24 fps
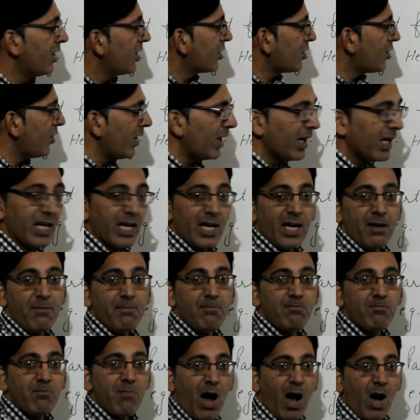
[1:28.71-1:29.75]
So here
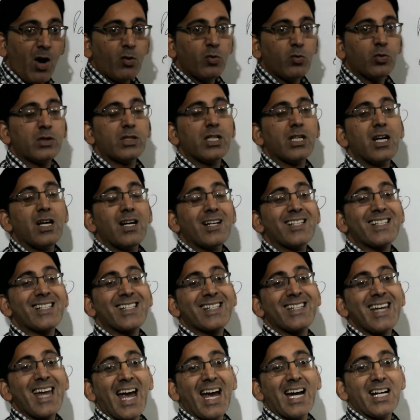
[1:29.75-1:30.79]
mouth
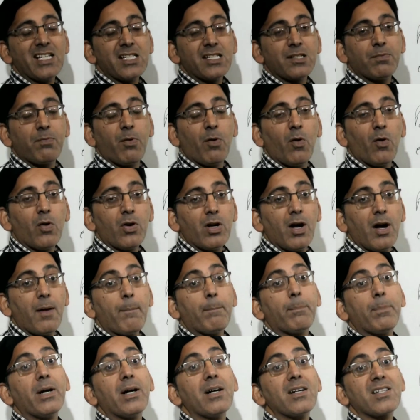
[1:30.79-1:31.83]
stands for
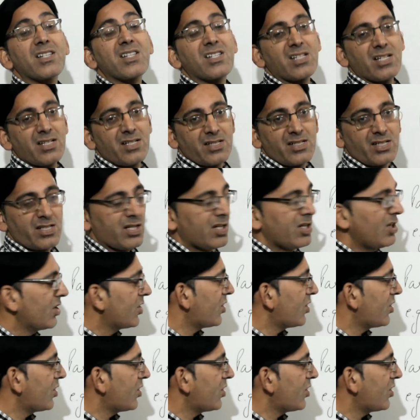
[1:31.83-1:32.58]
persons.